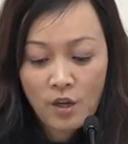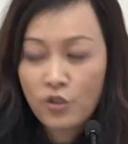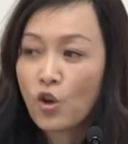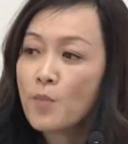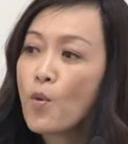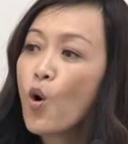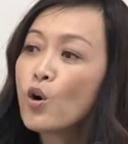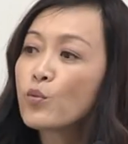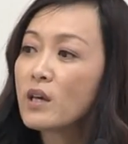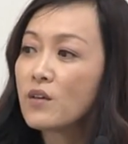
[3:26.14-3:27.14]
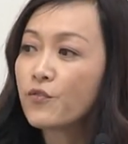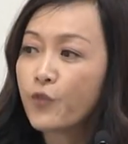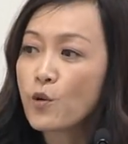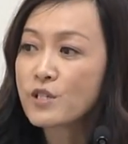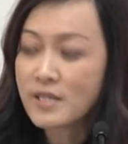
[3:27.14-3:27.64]
The more we
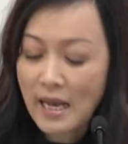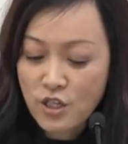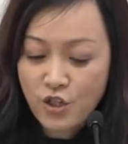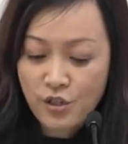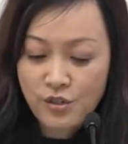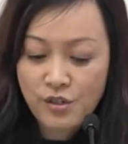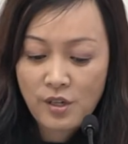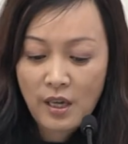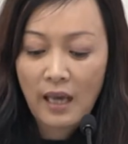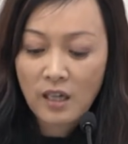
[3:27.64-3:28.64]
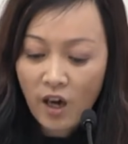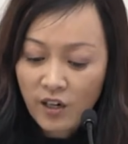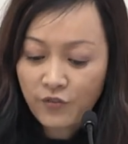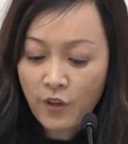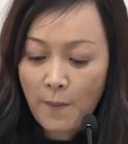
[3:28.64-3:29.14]
enforce sanctions and cut
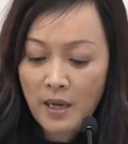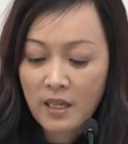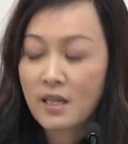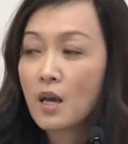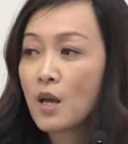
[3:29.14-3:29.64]
off the money,